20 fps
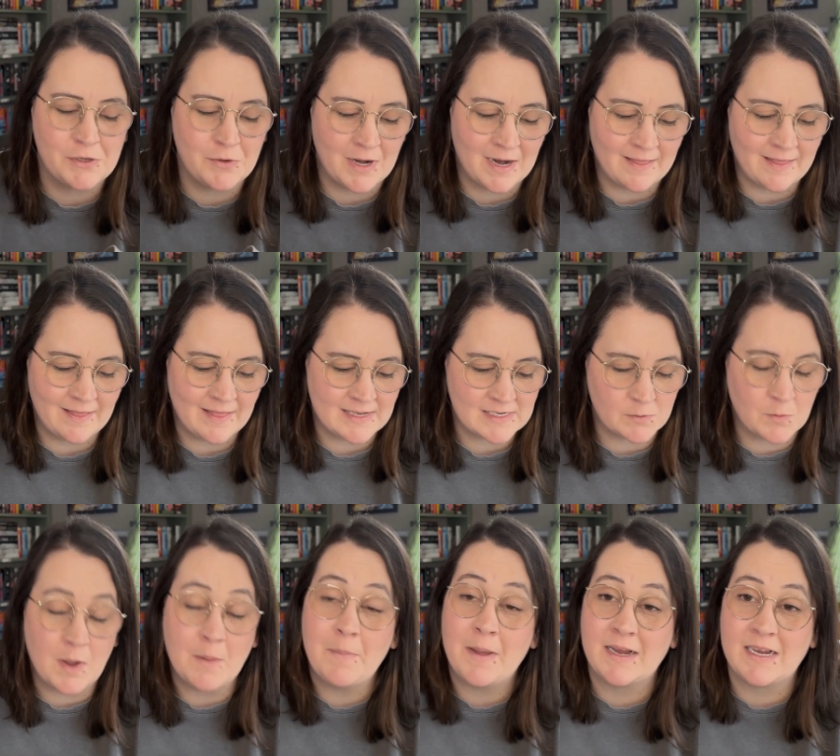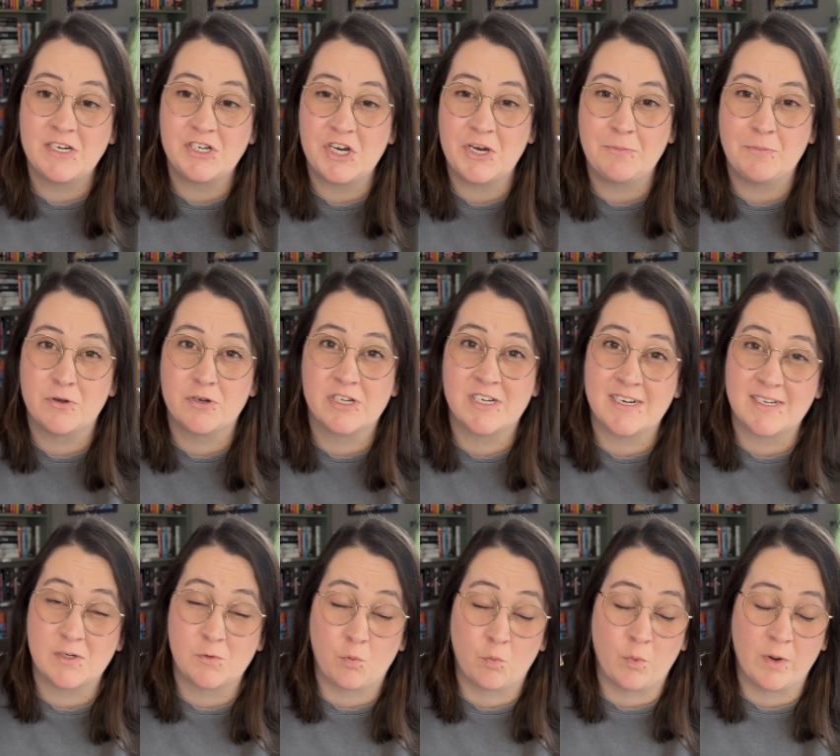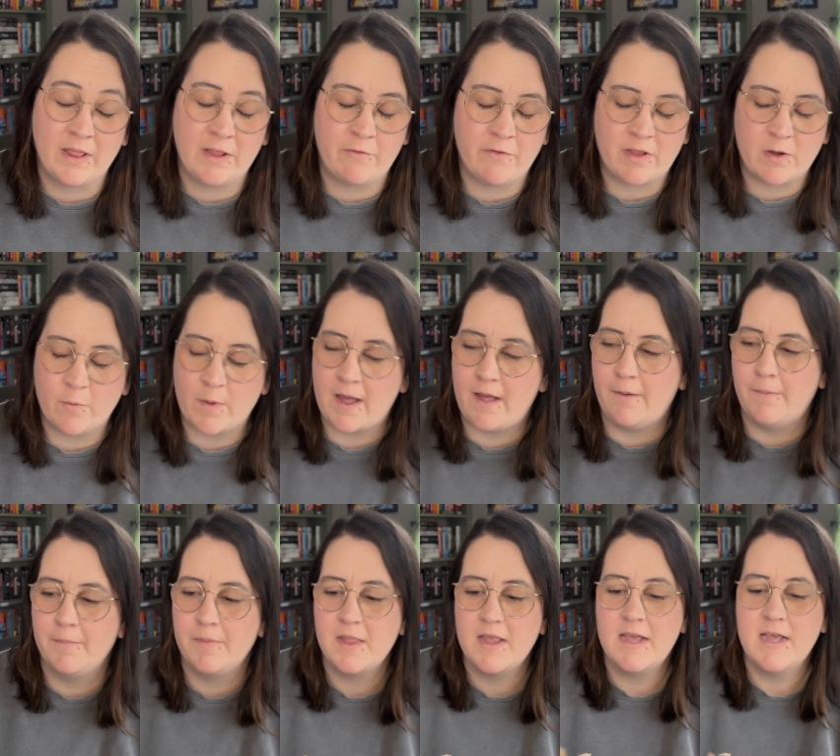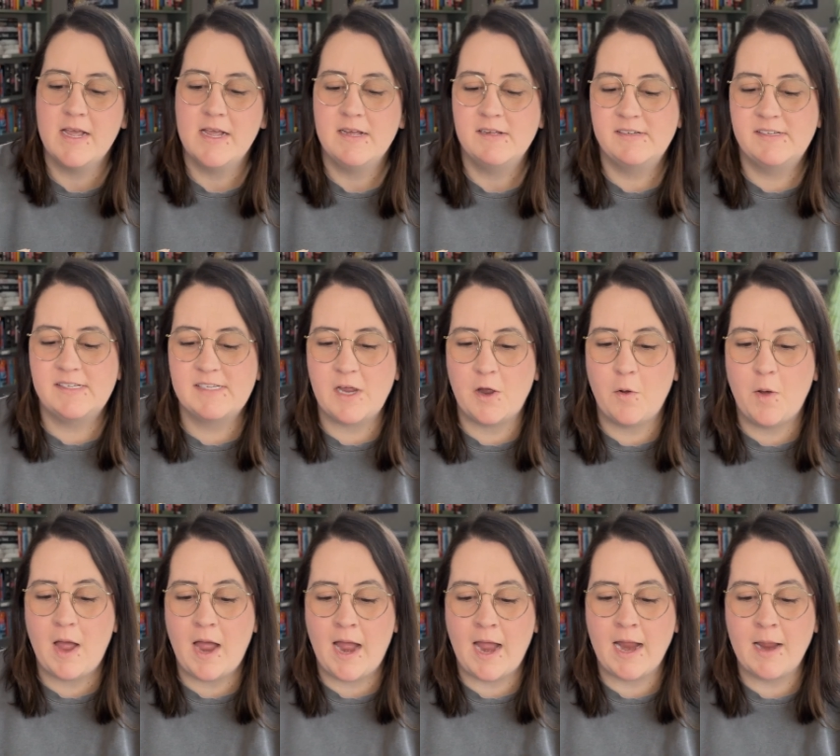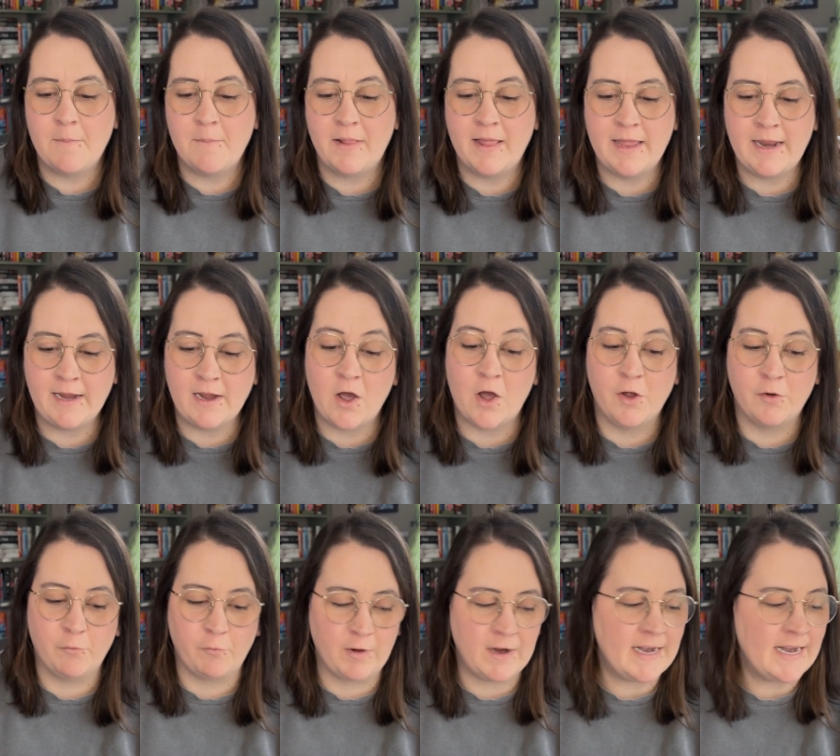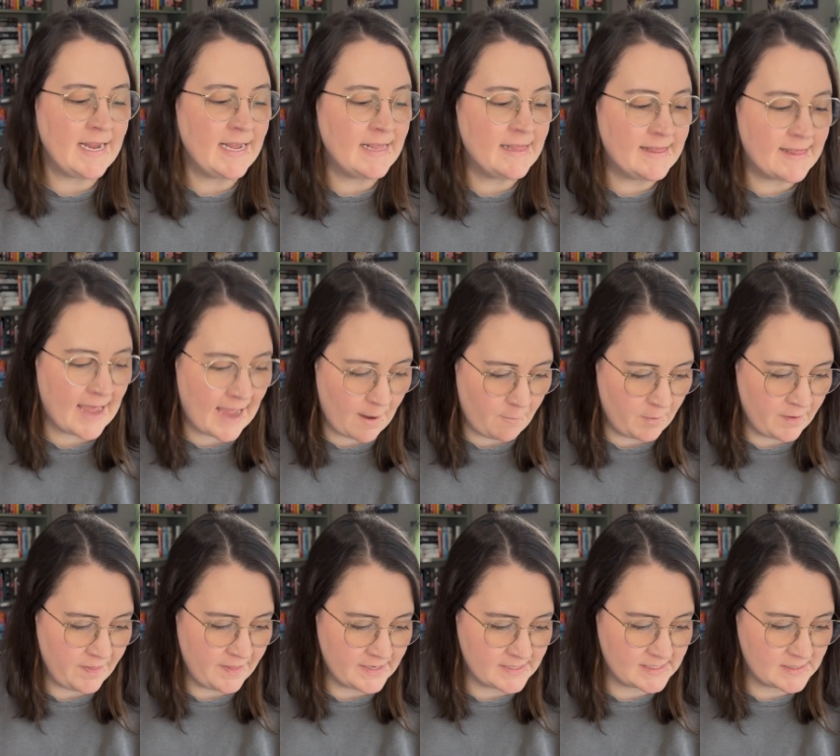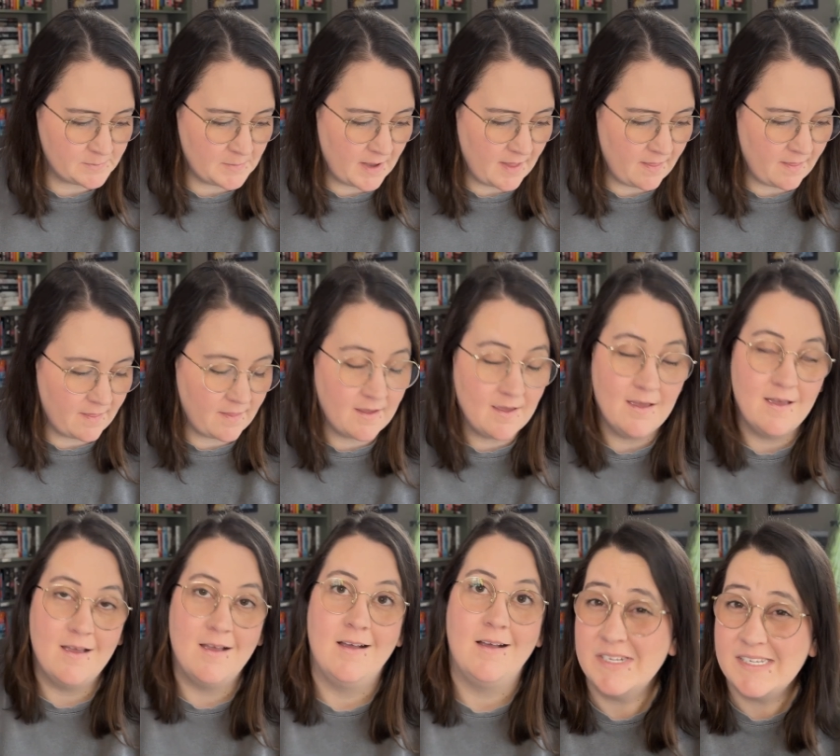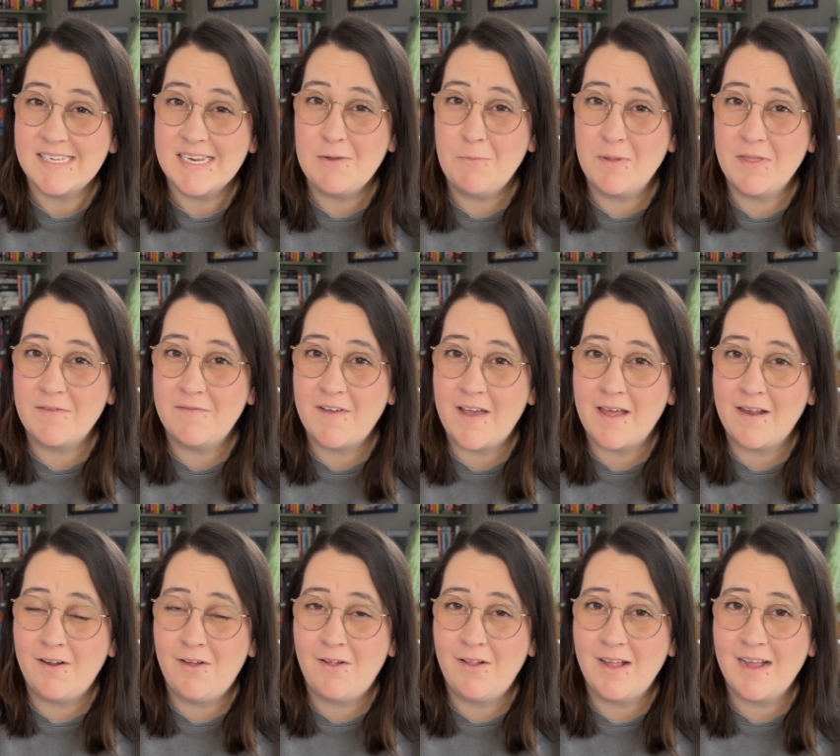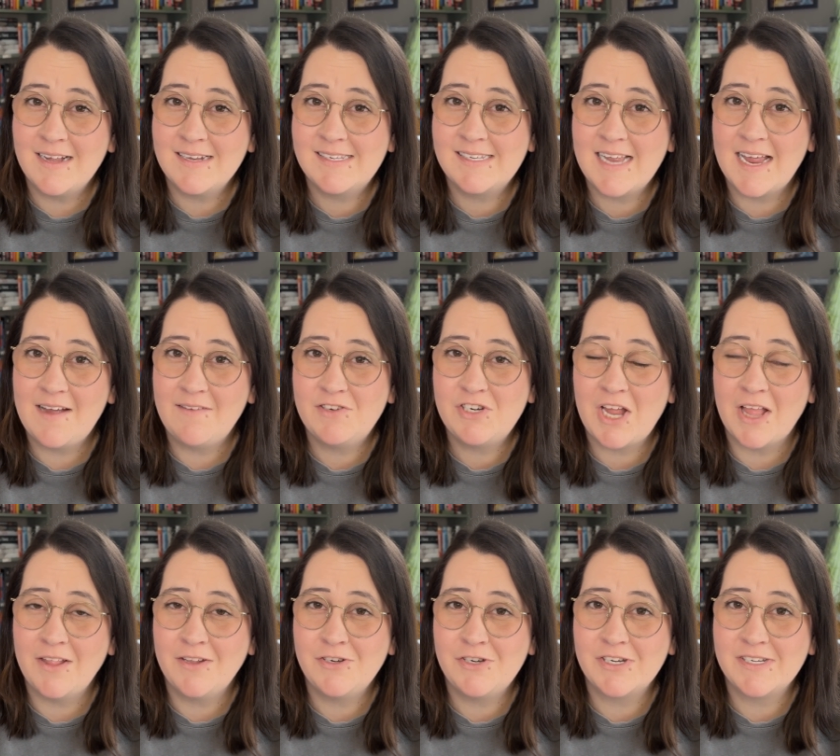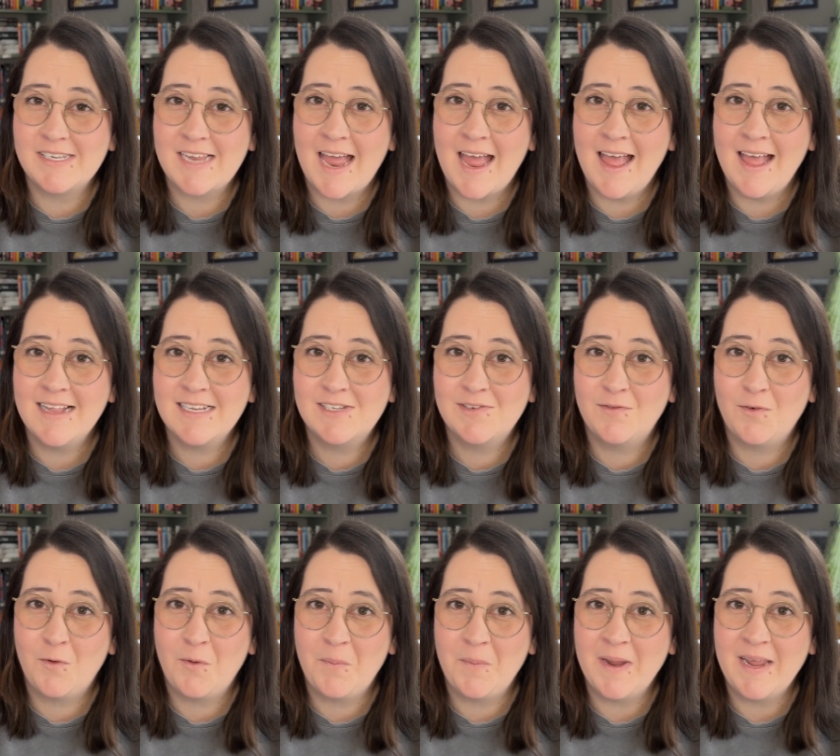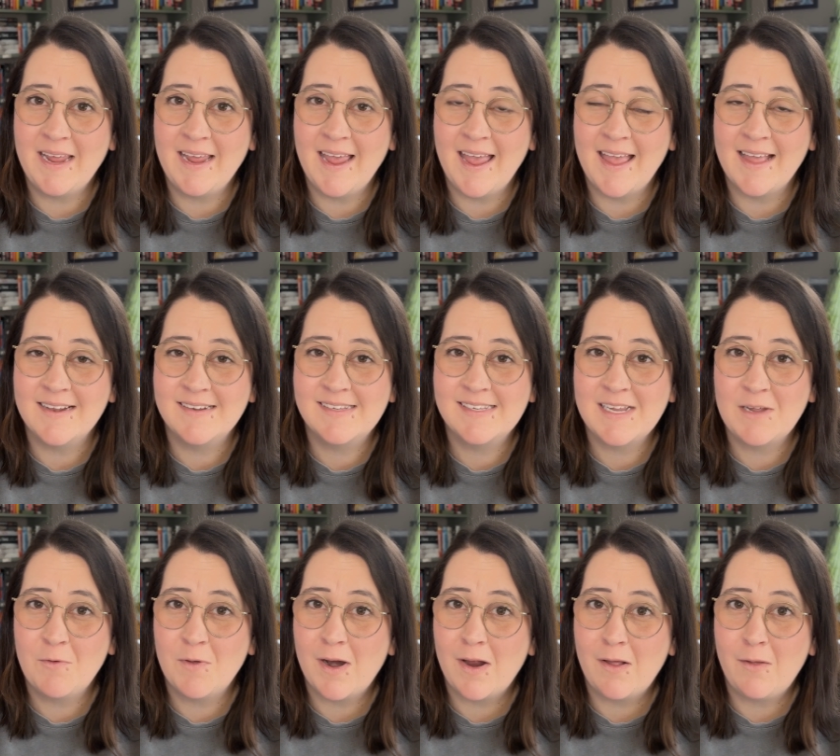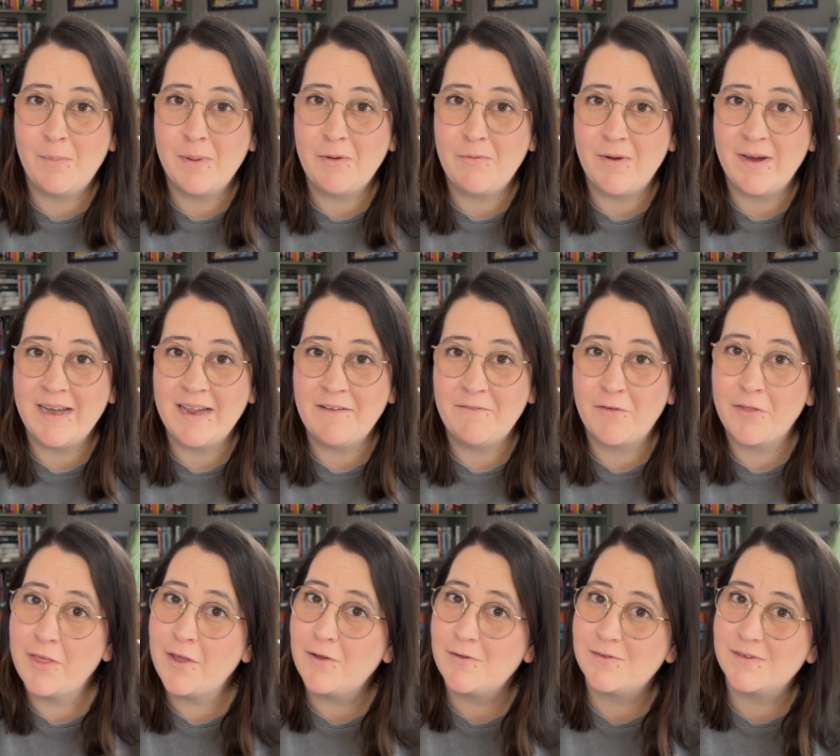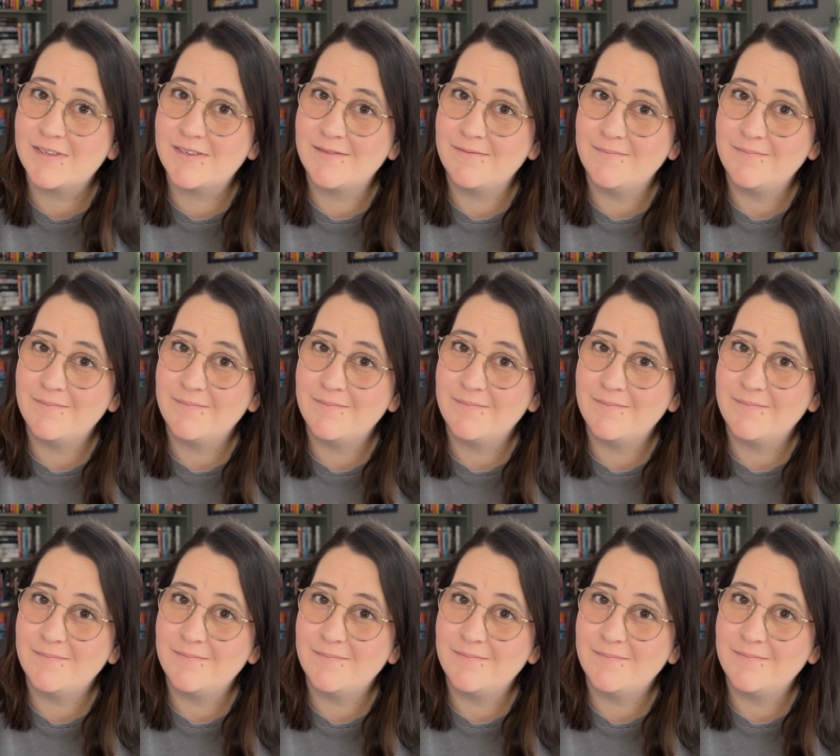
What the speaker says: And I think that's what Becky Chambers does really, really well. So I am planning on reading that one this month. Let's see what the final set of challenges has for me and see what I'll be reading for those.